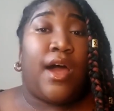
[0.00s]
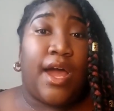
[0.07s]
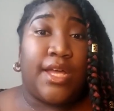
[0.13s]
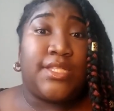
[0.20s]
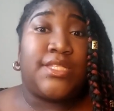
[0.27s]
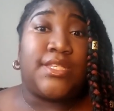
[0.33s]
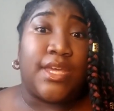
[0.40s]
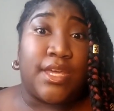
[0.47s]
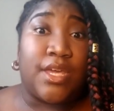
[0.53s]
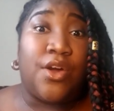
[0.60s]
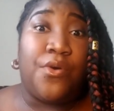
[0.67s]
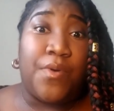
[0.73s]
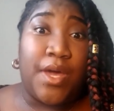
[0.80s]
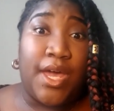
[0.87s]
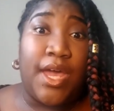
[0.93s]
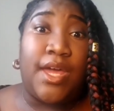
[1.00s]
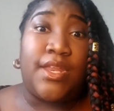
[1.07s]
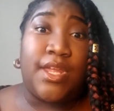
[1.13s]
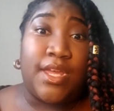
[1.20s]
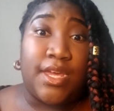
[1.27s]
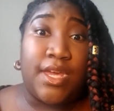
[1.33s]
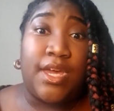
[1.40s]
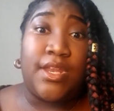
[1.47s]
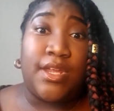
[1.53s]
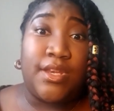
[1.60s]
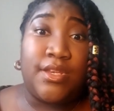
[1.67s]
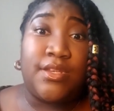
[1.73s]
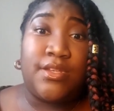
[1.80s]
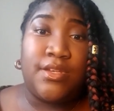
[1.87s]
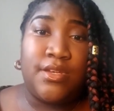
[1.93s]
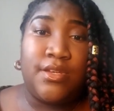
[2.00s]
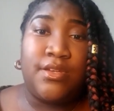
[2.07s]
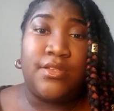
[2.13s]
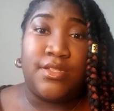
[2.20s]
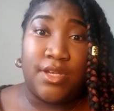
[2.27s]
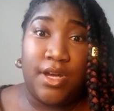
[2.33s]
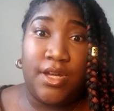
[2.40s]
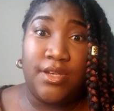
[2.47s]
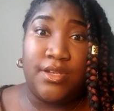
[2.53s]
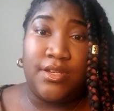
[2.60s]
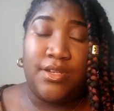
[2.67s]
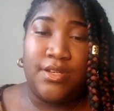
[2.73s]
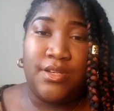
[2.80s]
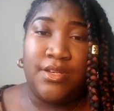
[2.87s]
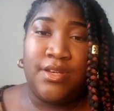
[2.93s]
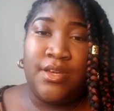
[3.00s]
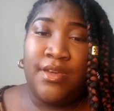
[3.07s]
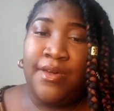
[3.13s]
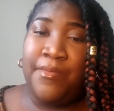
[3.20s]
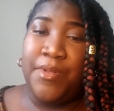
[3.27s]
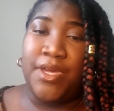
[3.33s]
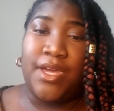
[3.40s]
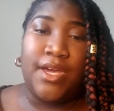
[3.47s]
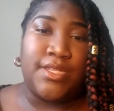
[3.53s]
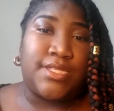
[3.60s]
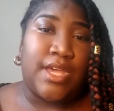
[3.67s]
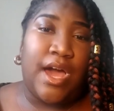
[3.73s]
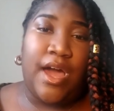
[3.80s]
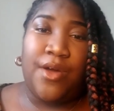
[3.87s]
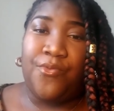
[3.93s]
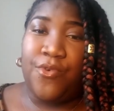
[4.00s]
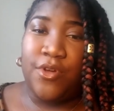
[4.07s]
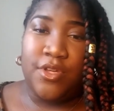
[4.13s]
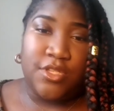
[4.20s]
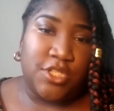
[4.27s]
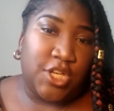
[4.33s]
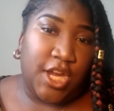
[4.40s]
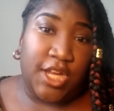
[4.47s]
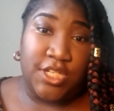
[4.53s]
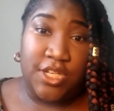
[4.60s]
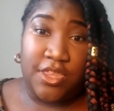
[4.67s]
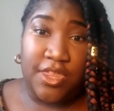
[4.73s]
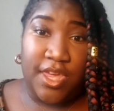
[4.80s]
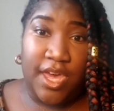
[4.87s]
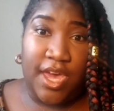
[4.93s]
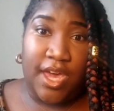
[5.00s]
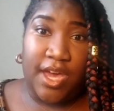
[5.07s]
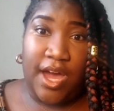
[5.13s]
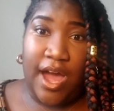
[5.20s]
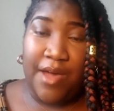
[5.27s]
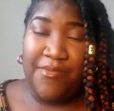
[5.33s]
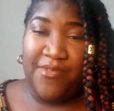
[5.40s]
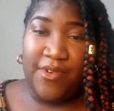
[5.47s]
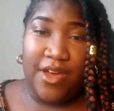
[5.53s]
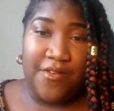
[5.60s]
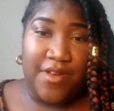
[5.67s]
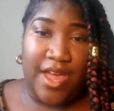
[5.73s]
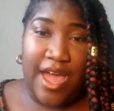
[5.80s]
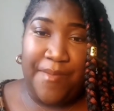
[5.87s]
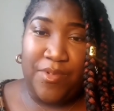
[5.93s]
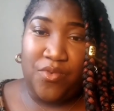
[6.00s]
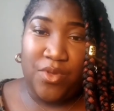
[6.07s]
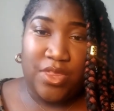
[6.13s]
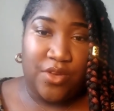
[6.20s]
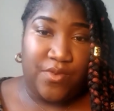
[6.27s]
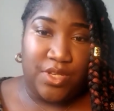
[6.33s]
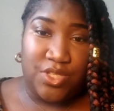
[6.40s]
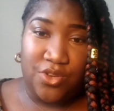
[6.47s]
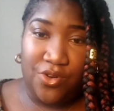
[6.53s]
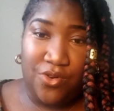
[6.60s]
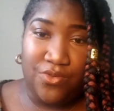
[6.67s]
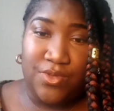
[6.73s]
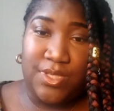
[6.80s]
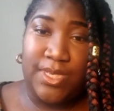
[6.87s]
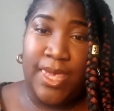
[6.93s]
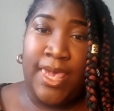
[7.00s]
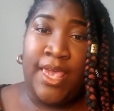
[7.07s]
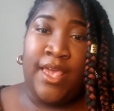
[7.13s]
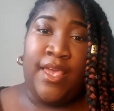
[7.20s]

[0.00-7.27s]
I'd say go ahead and get it done, because I wouldn't change a thing. I'm very happy with the results.